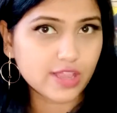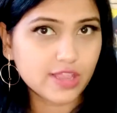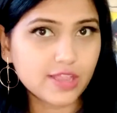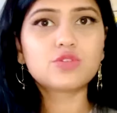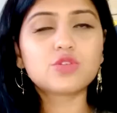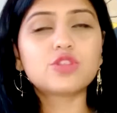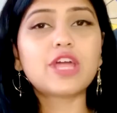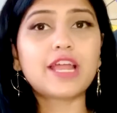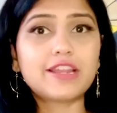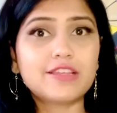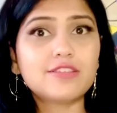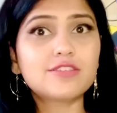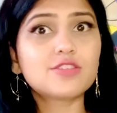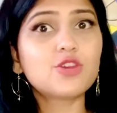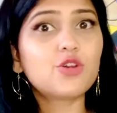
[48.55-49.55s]
That is
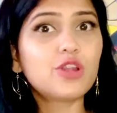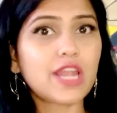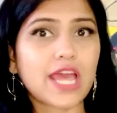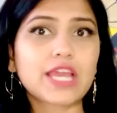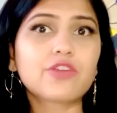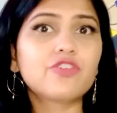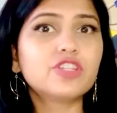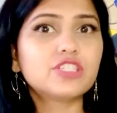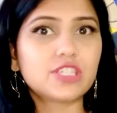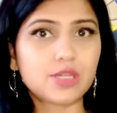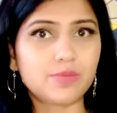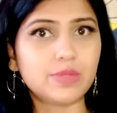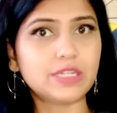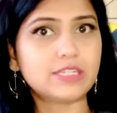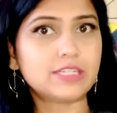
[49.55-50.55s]
your language
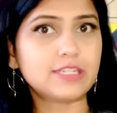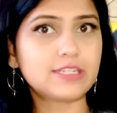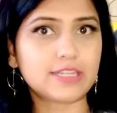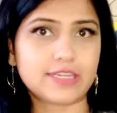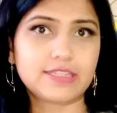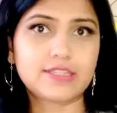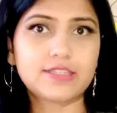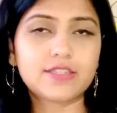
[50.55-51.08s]
ability test.